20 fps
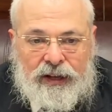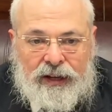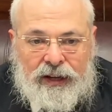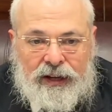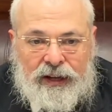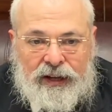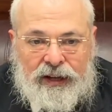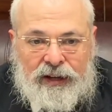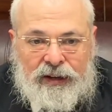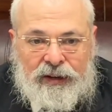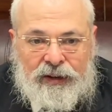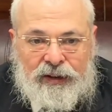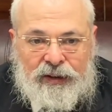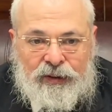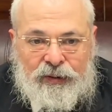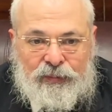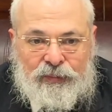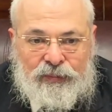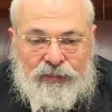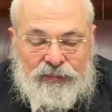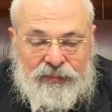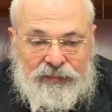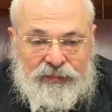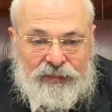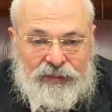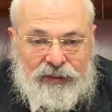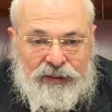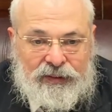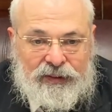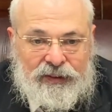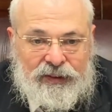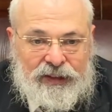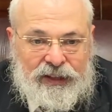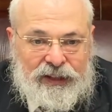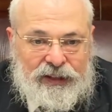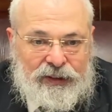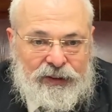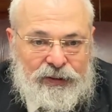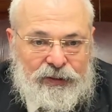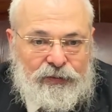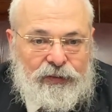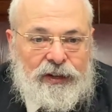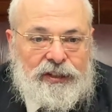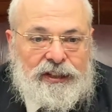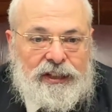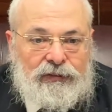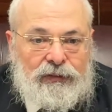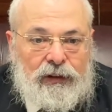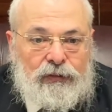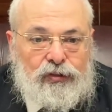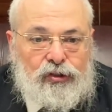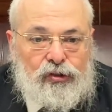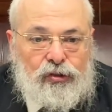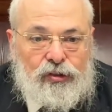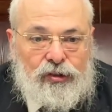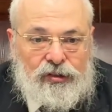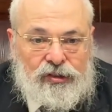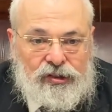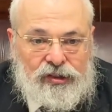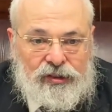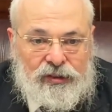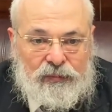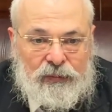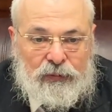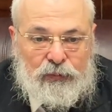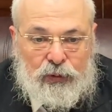the festival of Sukkot,